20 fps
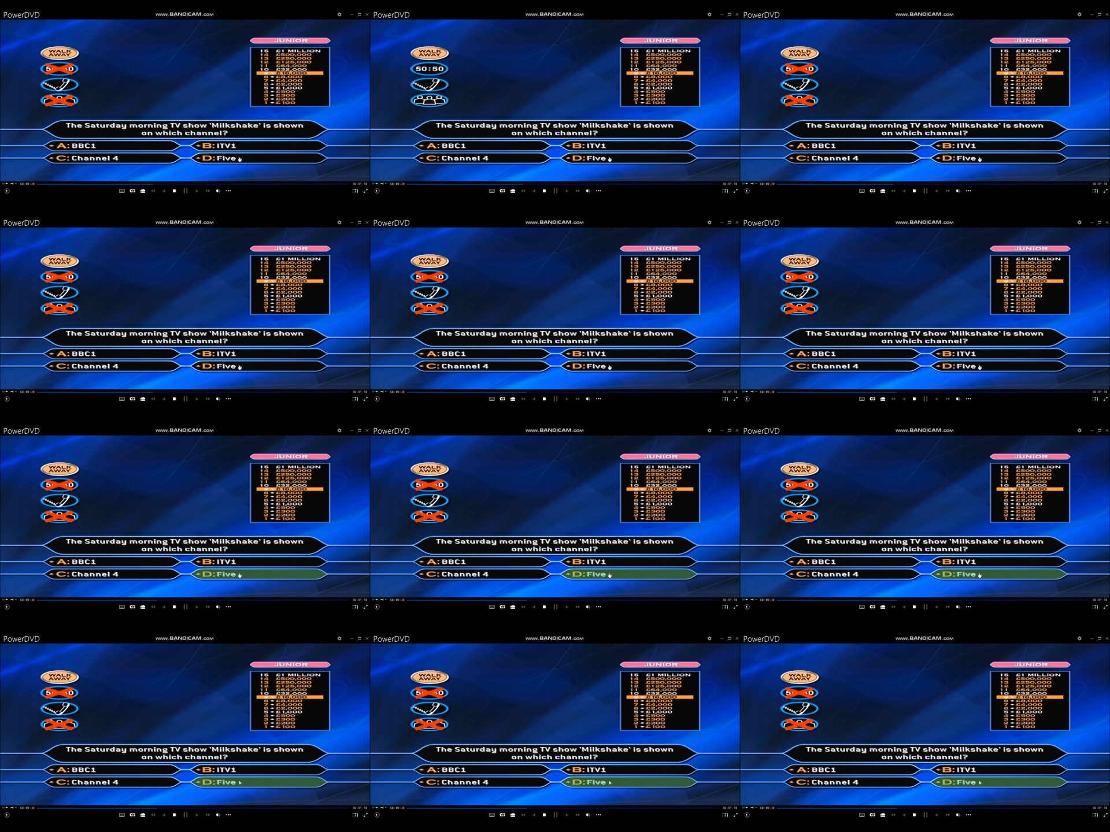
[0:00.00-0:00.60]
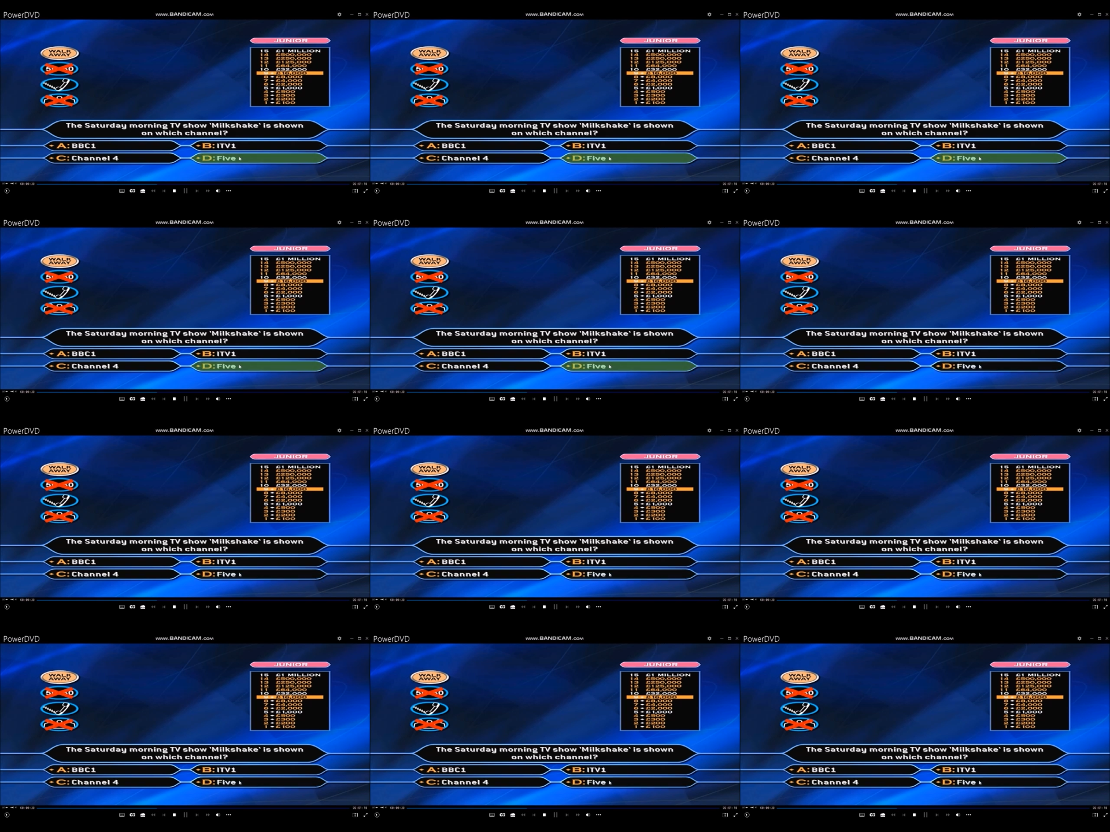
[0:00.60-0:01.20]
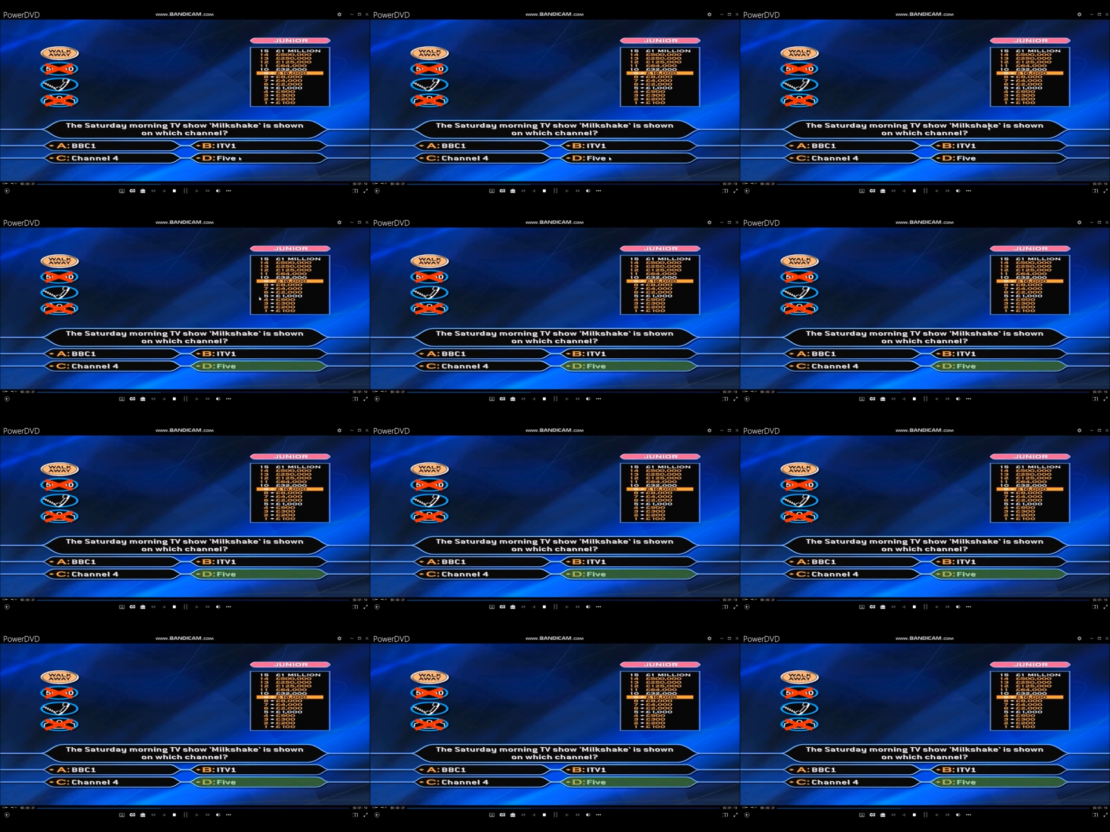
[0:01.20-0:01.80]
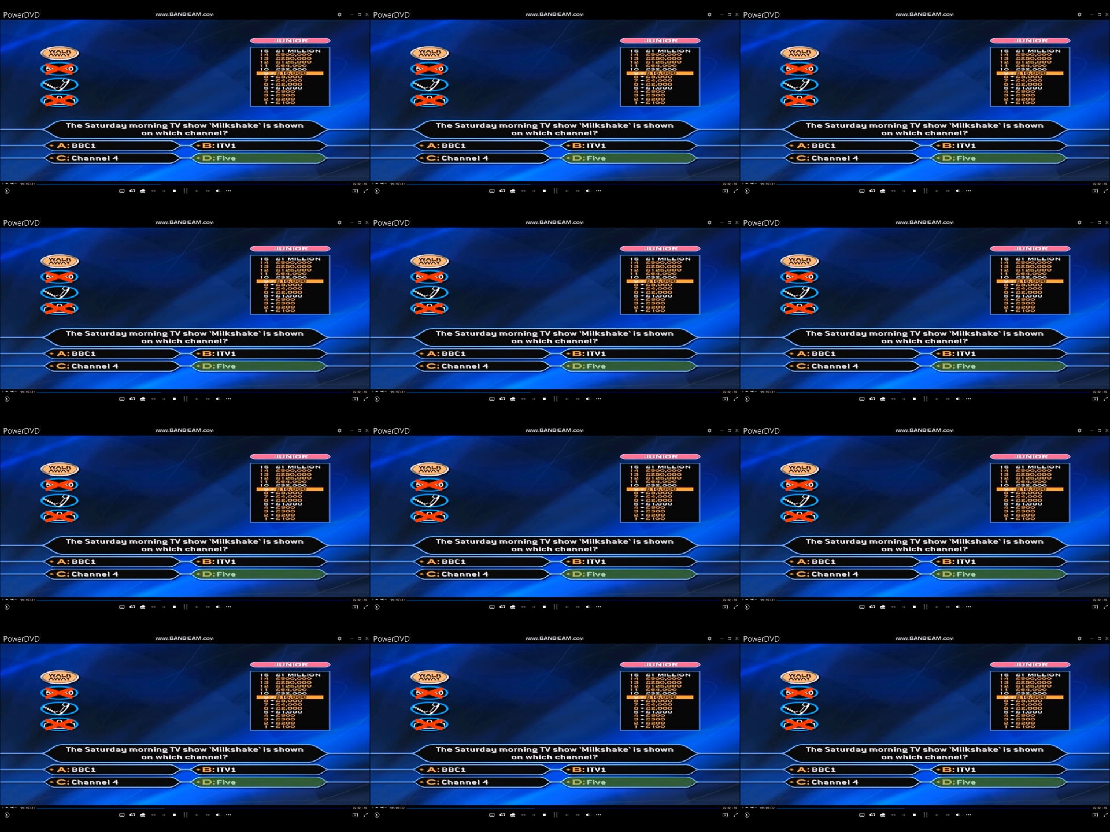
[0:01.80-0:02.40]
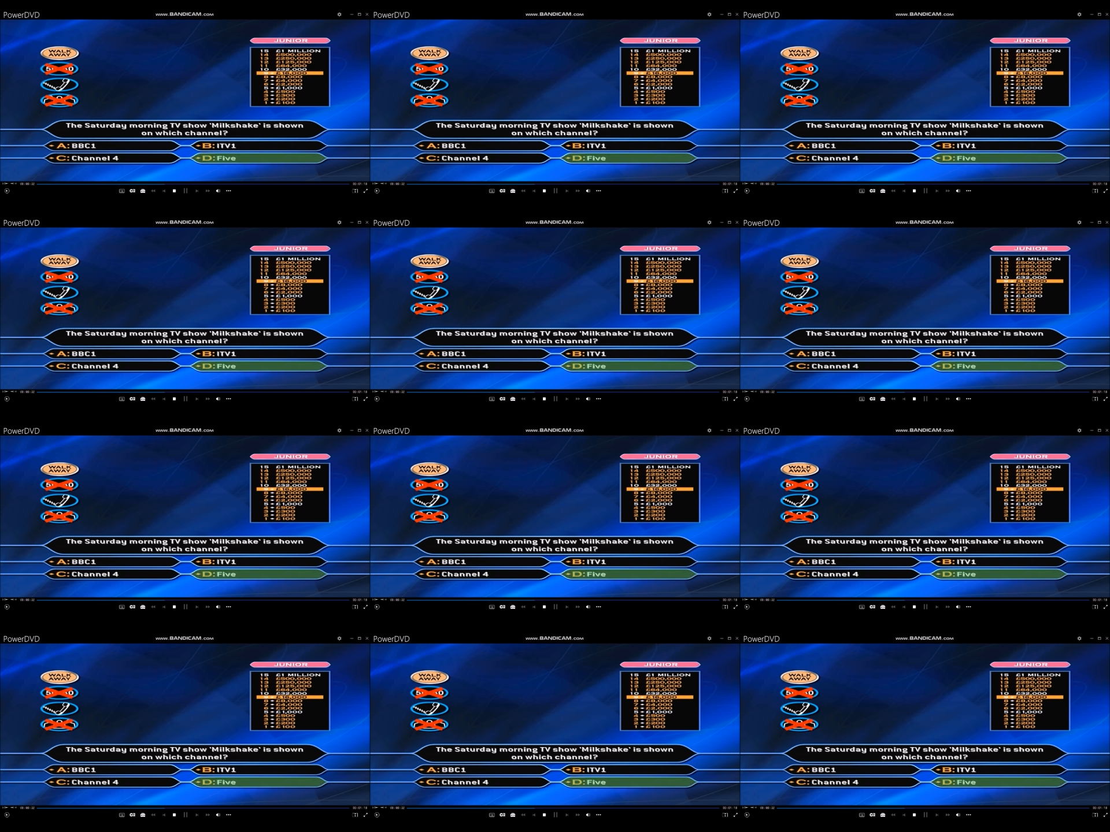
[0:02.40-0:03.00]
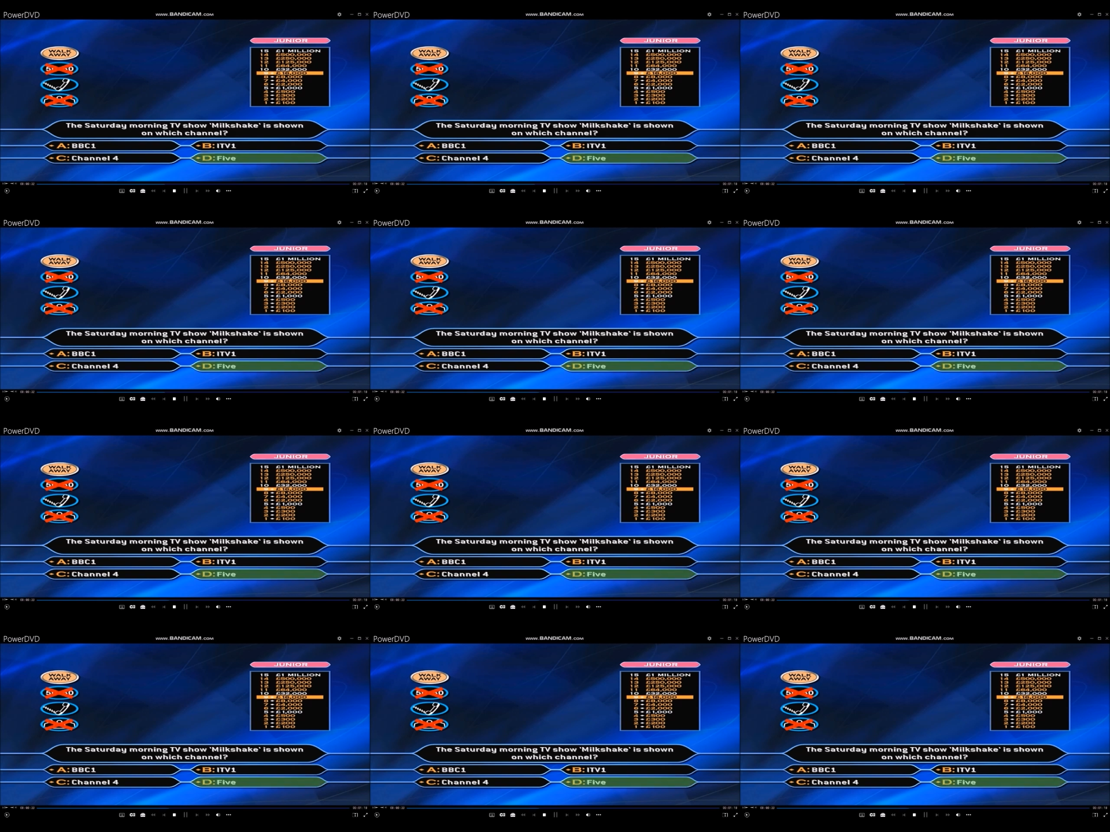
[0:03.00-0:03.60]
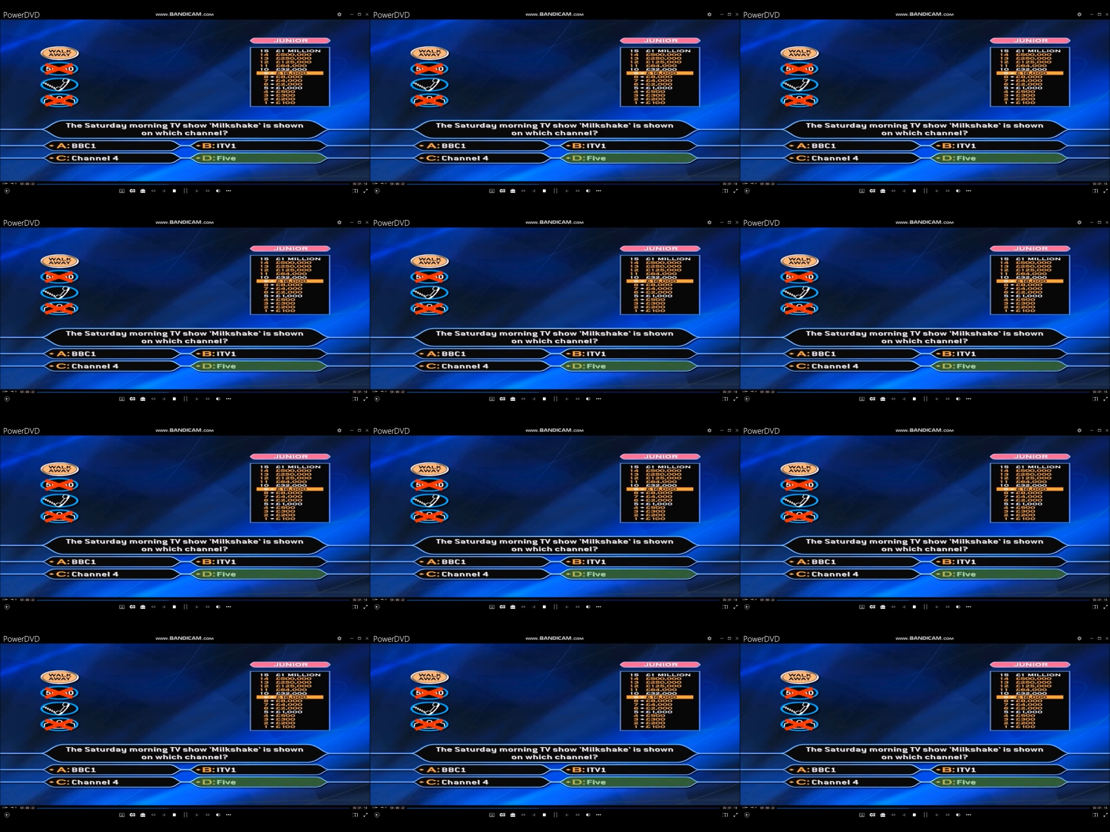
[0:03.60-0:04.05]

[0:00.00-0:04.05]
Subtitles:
Nobody's mouth can be seen.